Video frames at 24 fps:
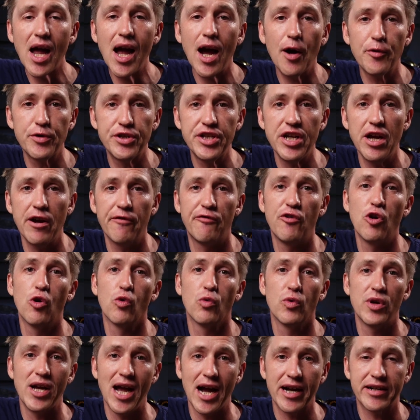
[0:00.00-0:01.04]
how DFO
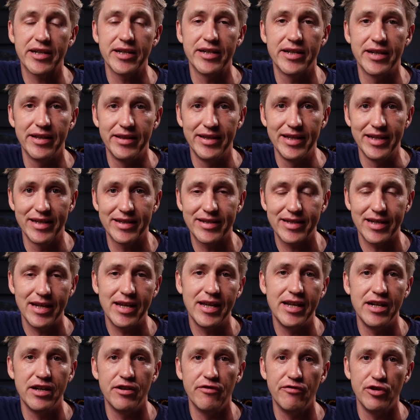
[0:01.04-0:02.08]
reacted to this
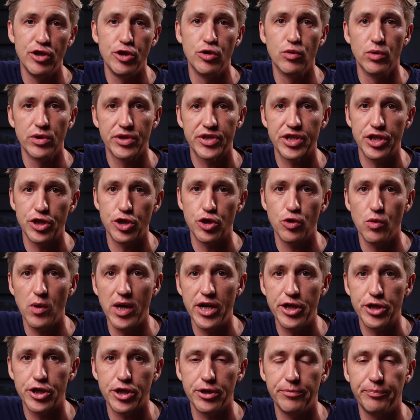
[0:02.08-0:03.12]
individual
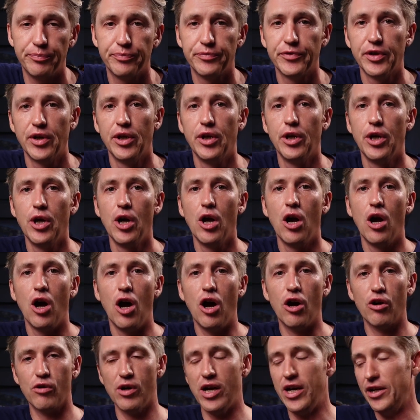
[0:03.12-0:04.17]
situation.
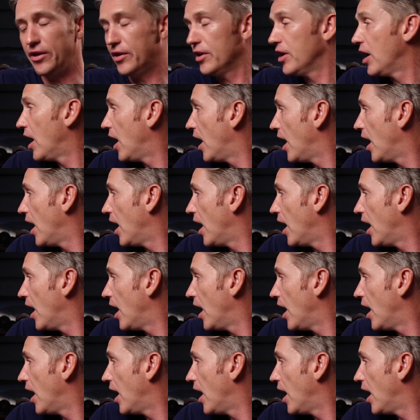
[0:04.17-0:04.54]
All right.